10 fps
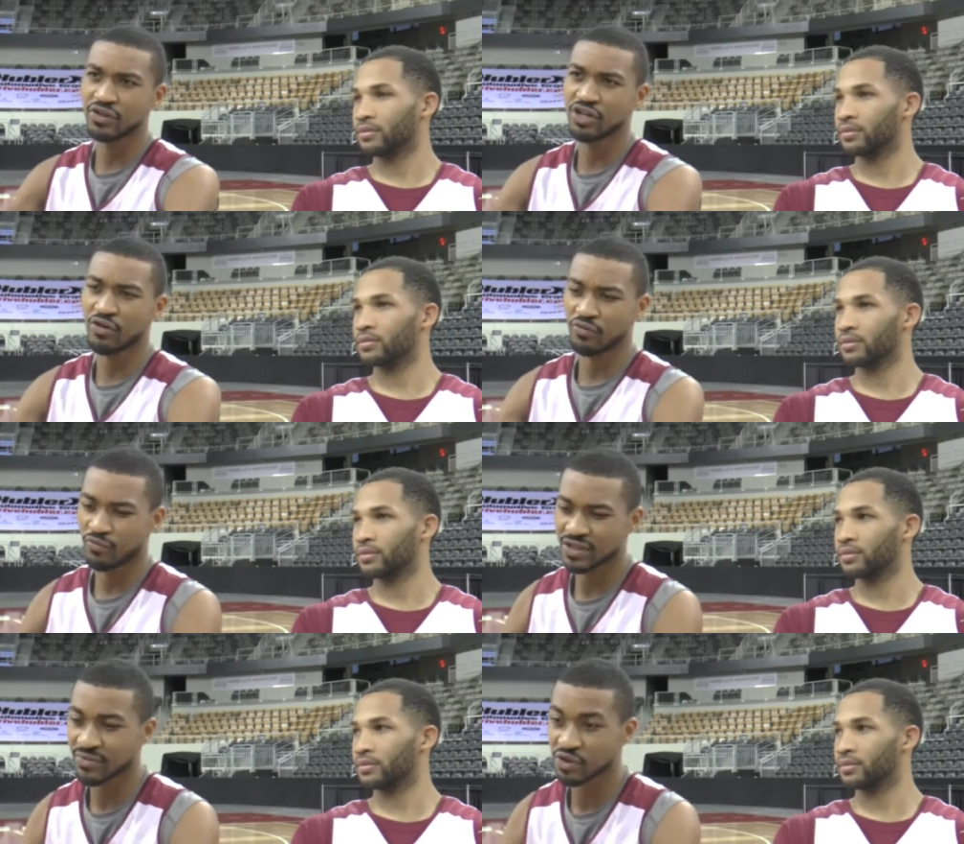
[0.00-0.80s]
Speaker 1: when you know
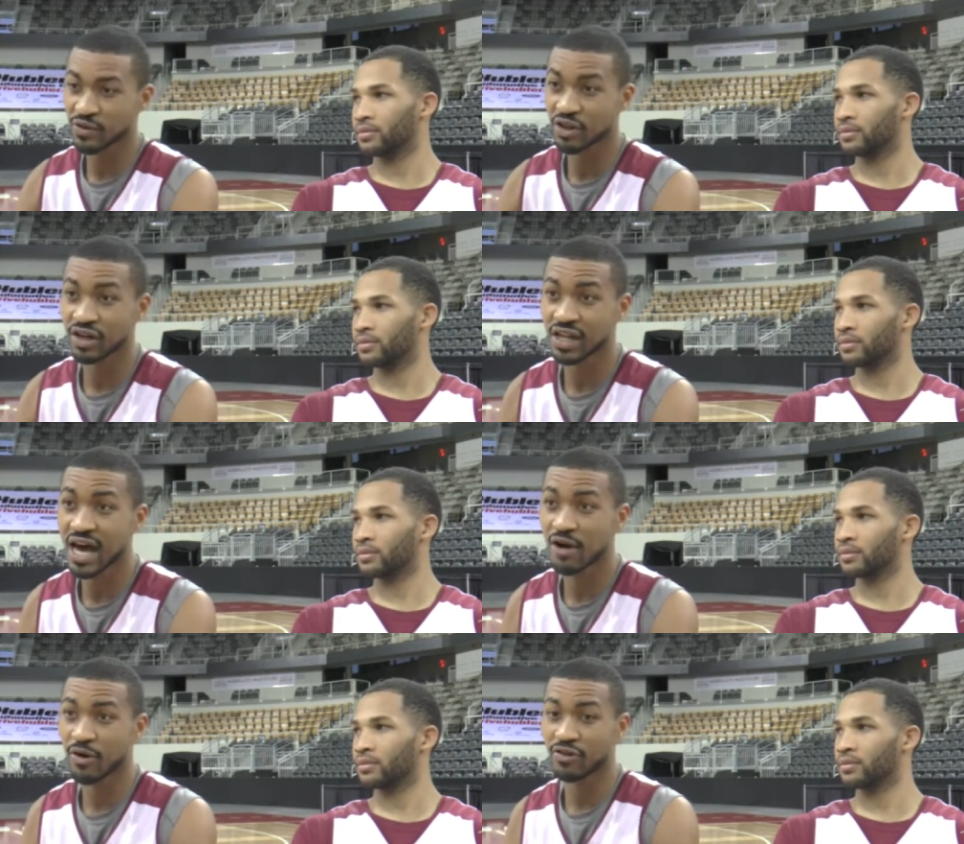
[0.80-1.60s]
when something's real on the
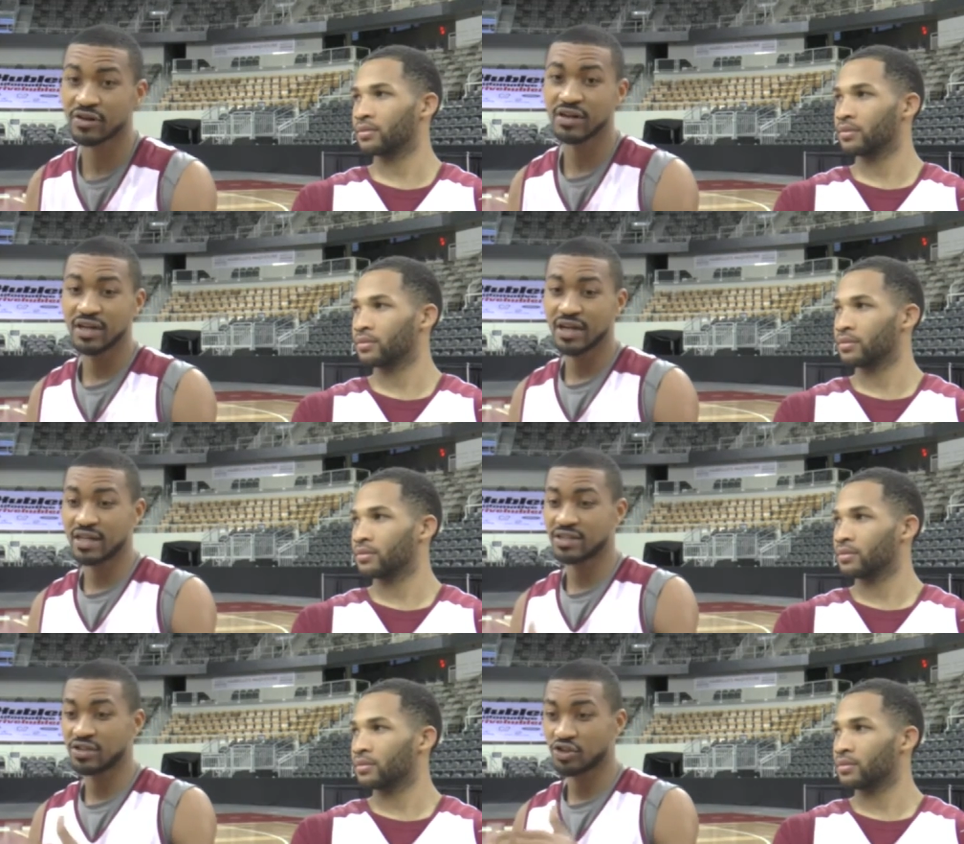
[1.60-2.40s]
line, whether
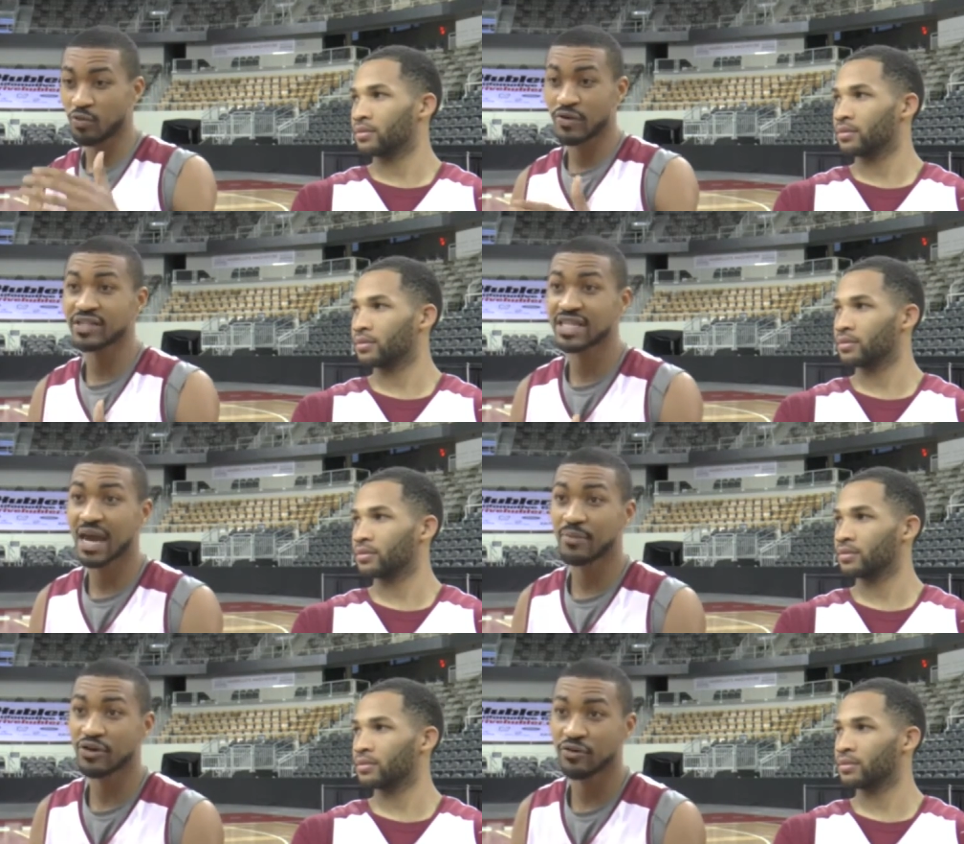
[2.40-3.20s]
it's you win this
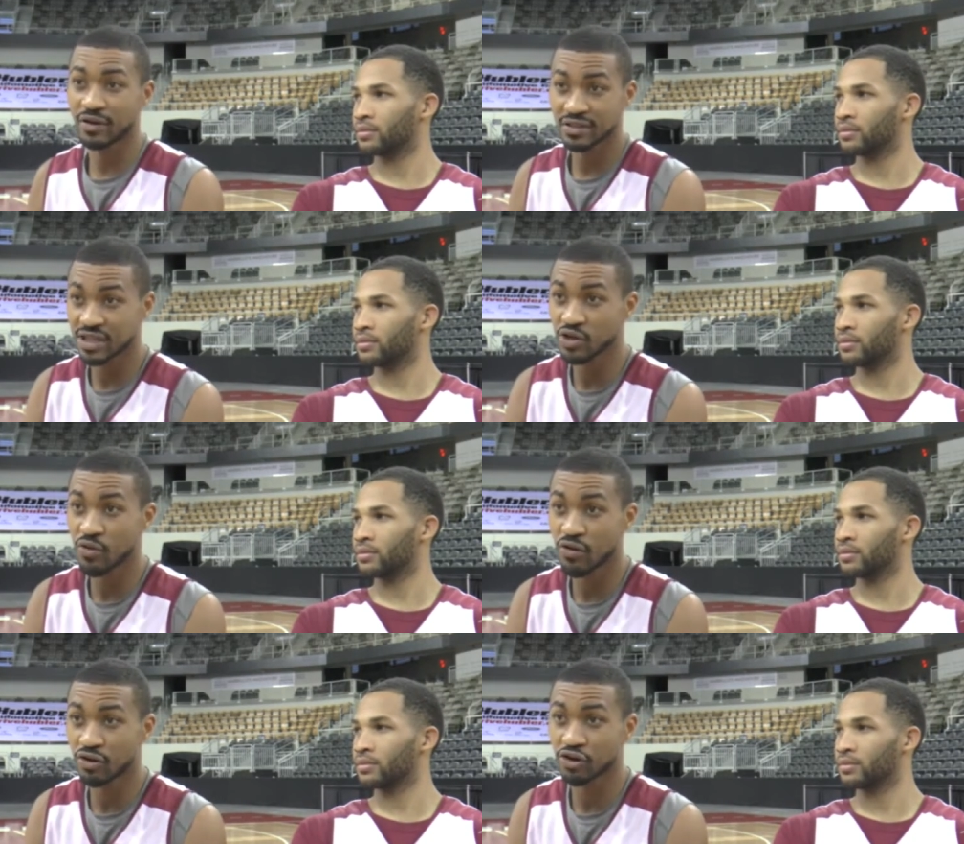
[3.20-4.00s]
game and you continue
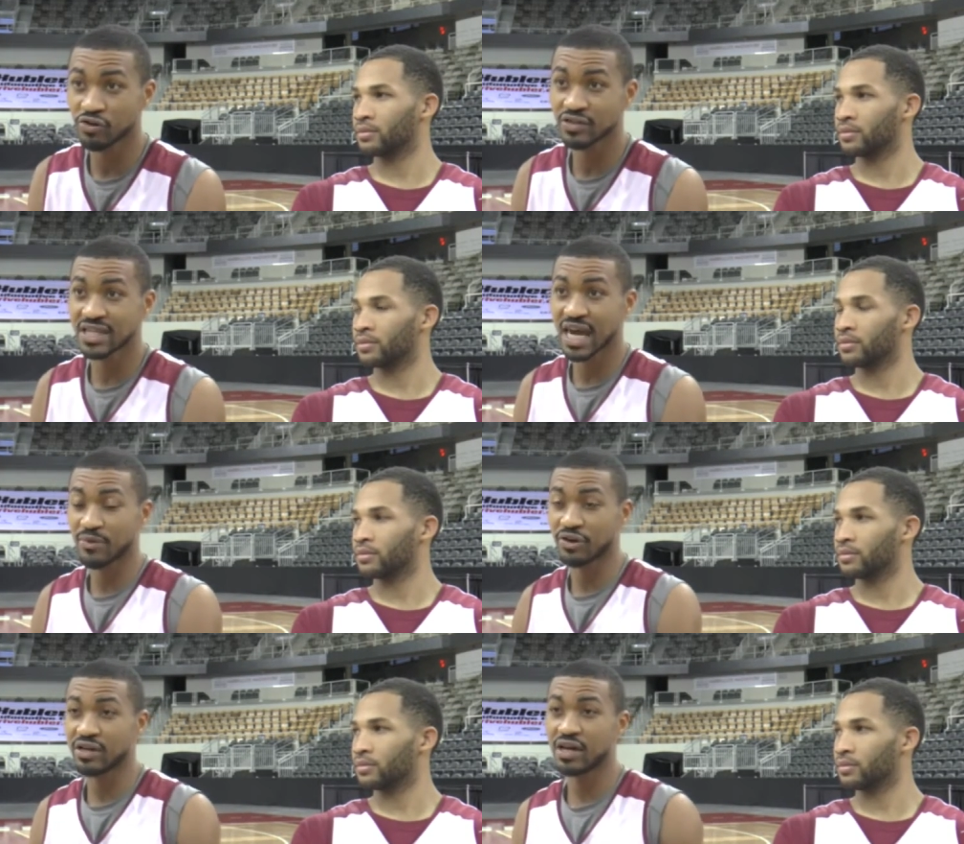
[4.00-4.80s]
on, or you lose this game
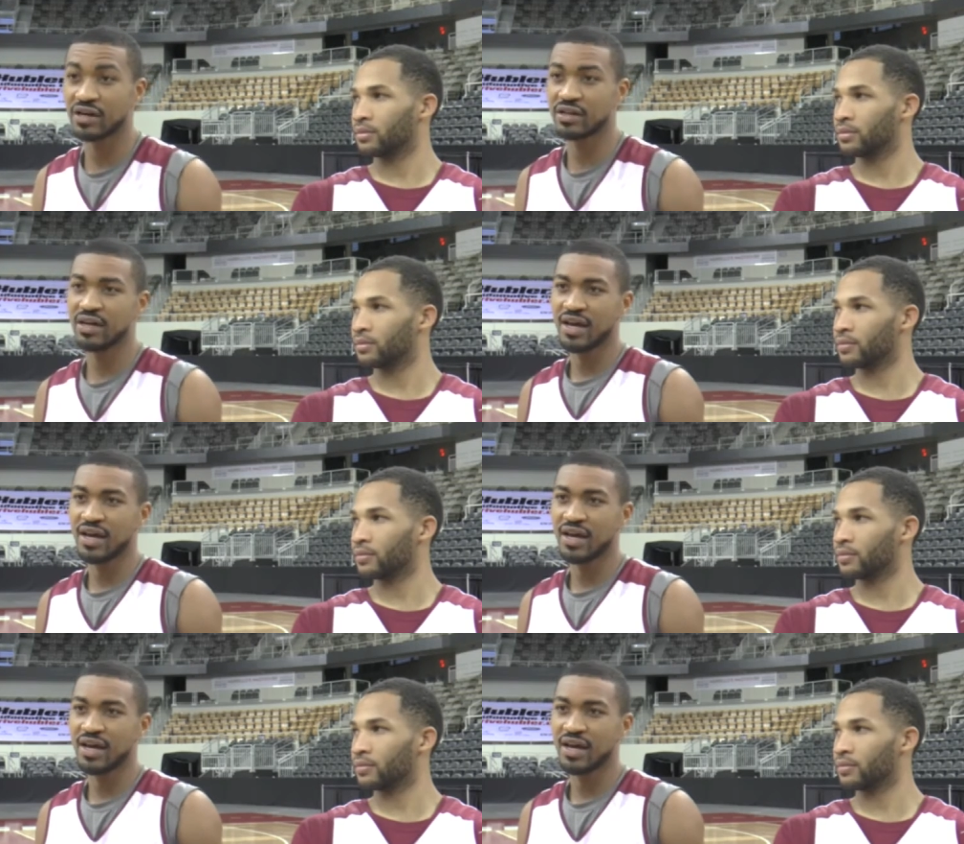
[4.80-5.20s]
and you're done,